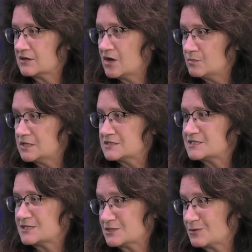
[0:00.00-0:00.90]

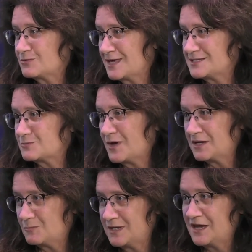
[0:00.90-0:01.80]
Albans, and so that's
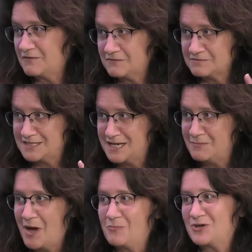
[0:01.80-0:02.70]
why we have the
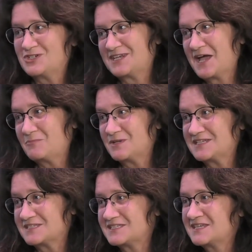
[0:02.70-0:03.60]
name Operation Happiness.